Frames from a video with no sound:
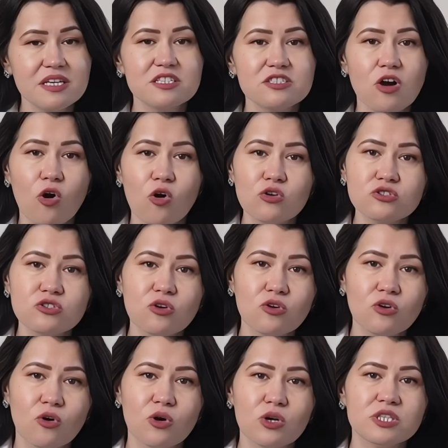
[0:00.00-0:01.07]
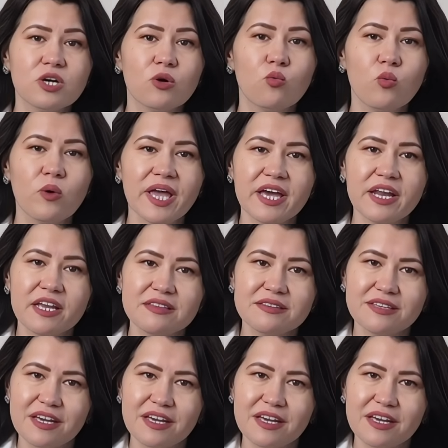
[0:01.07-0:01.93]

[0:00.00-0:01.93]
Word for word: is also called the wear and